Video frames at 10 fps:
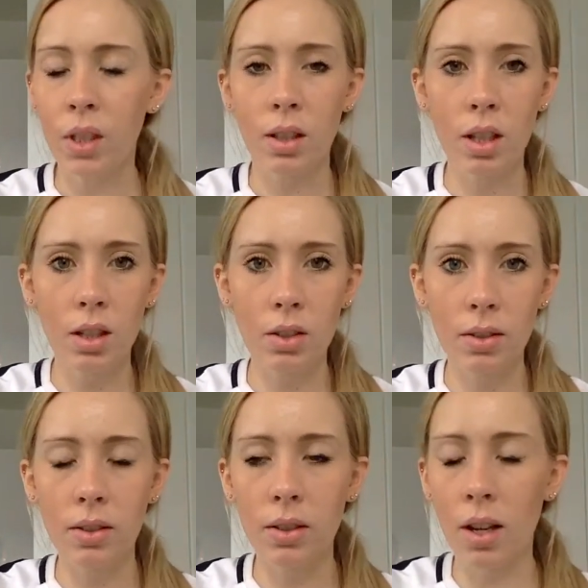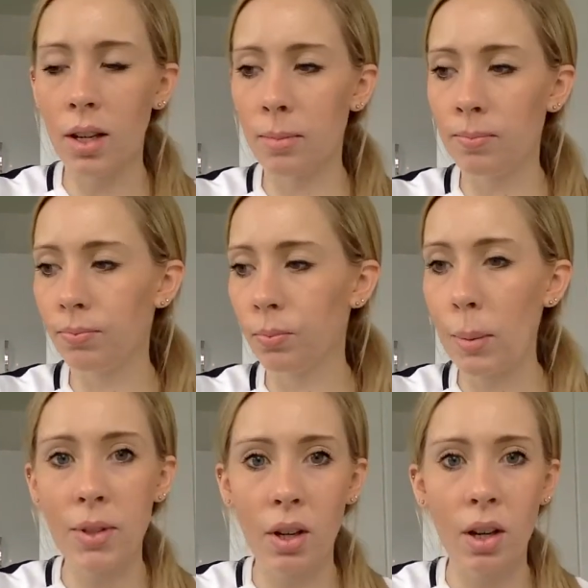The
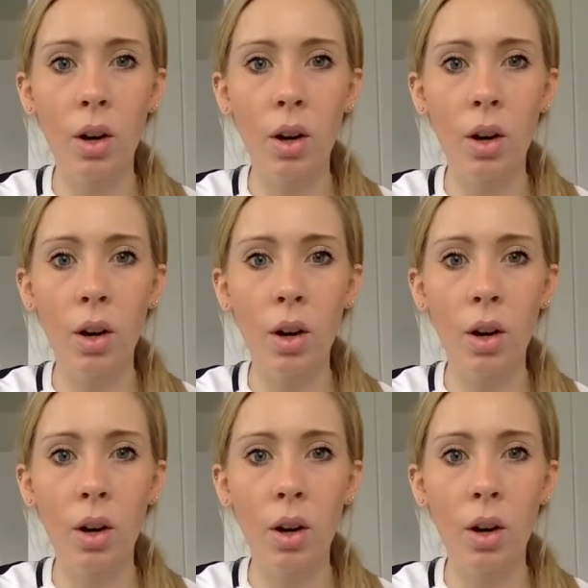website